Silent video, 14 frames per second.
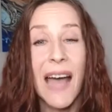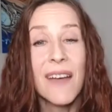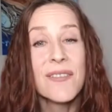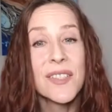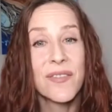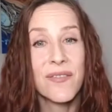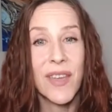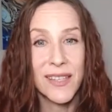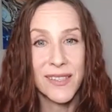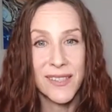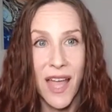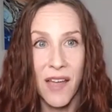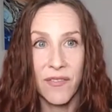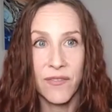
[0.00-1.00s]
have to
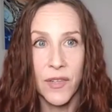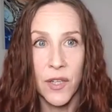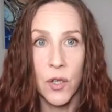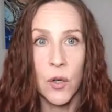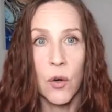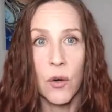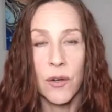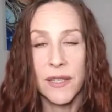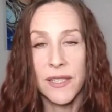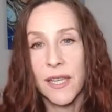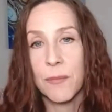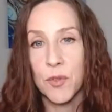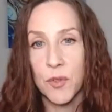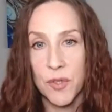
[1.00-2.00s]
face that fear or
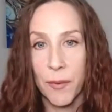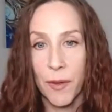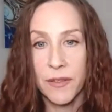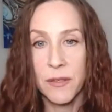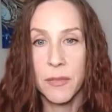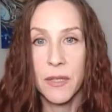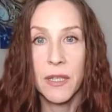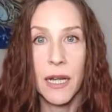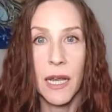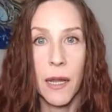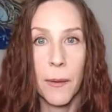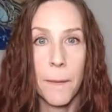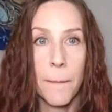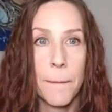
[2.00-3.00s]
accept
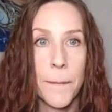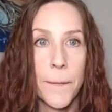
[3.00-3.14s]
responsibility?